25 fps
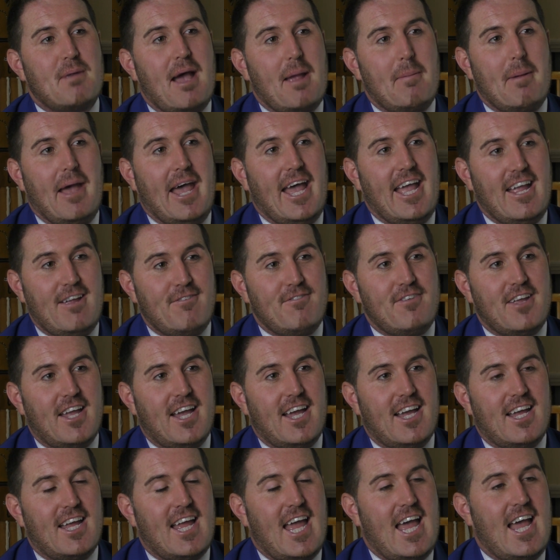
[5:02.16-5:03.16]
my
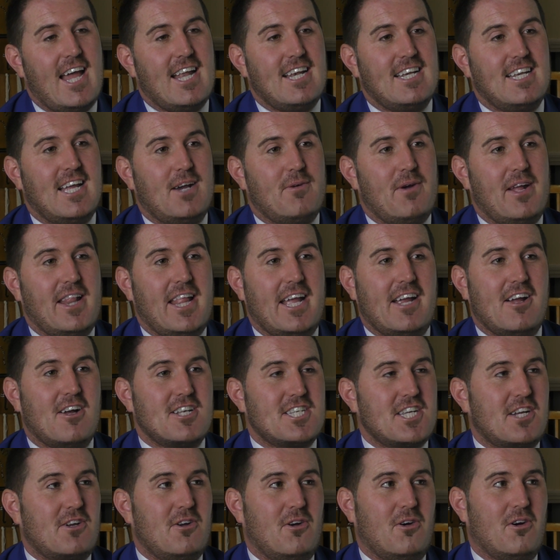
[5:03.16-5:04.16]
behavior, and when they
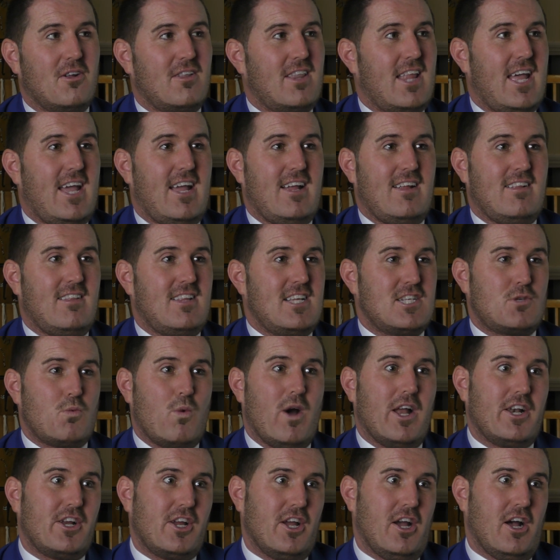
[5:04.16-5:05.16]
got to court, this
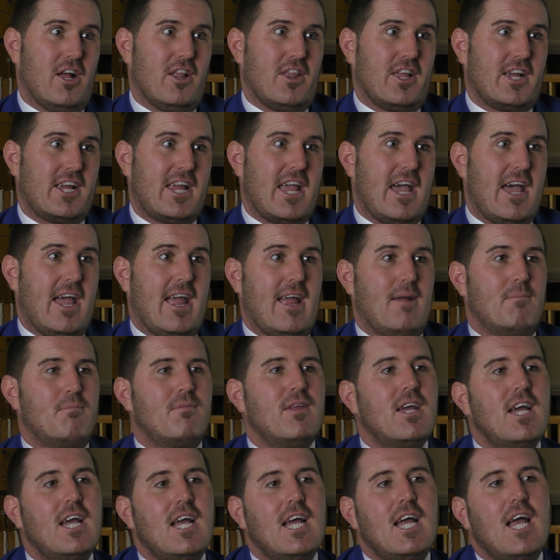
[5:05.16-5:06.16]
one girl that
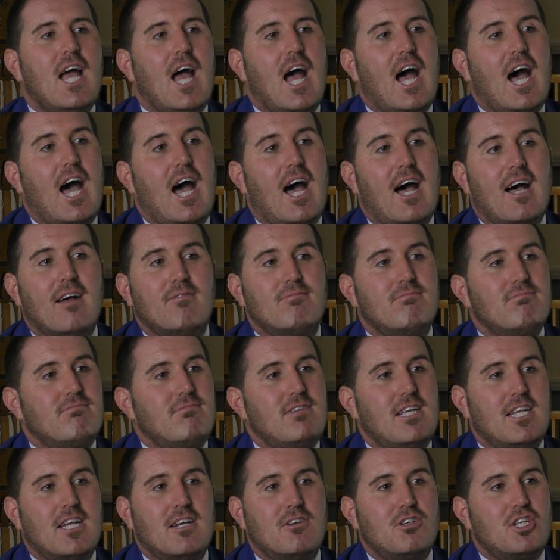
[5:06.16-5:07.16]
came,
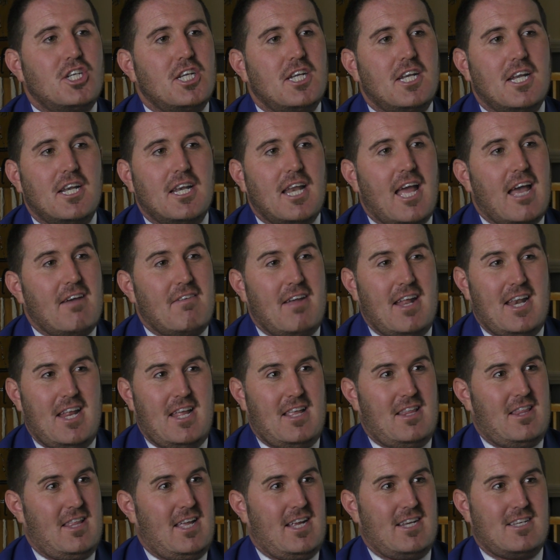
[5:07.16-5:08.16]
she didn't have
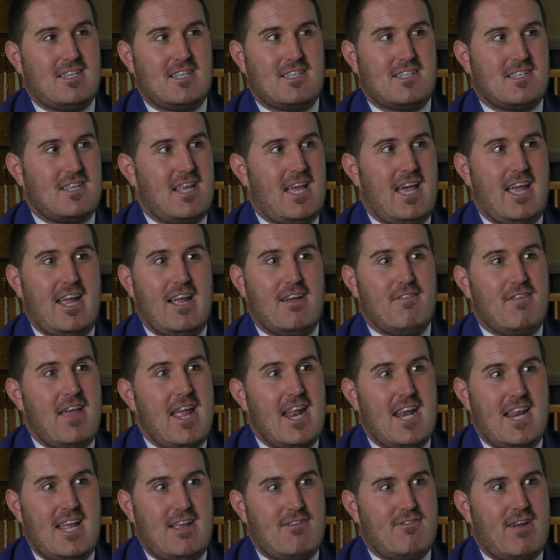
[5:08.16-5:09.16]
anything to say of
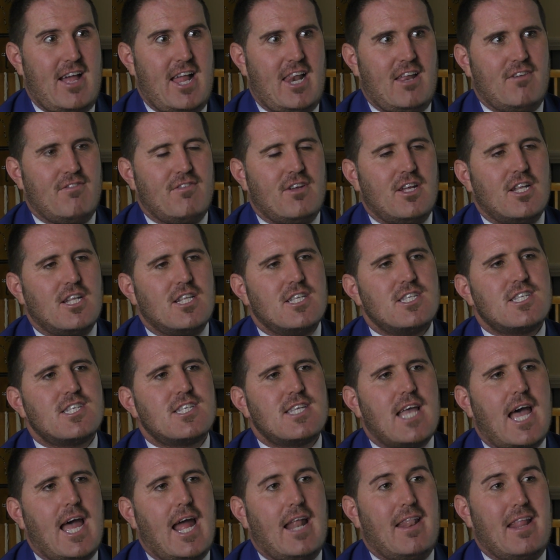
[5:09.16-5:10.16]
any
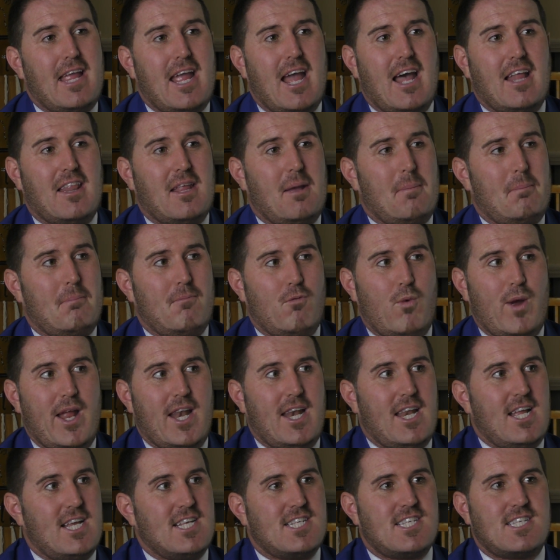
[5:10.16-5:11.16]
relevance, and the other
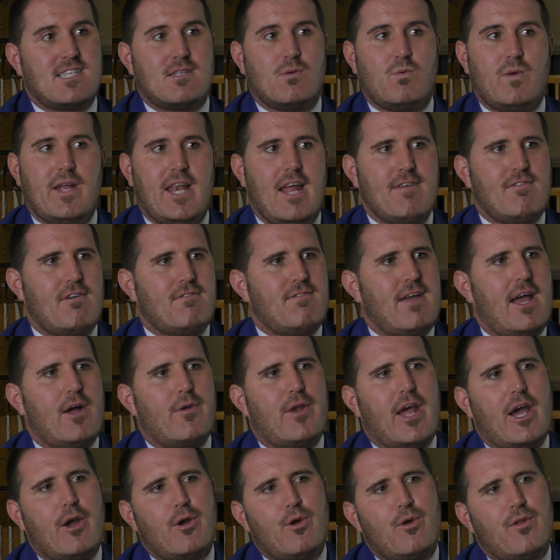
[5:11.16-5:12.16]
witness, we never
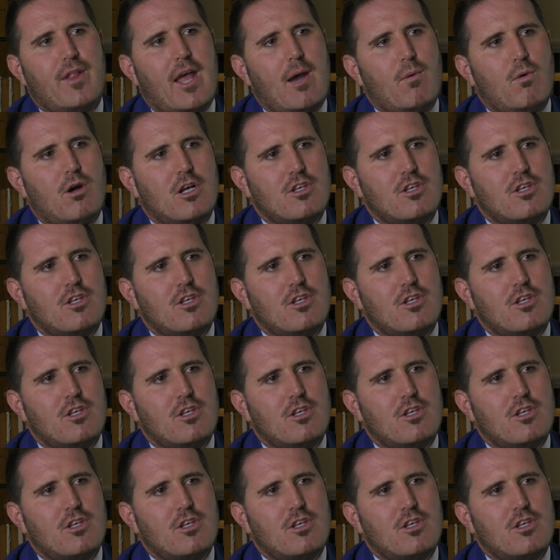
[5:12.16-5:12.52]
found out who that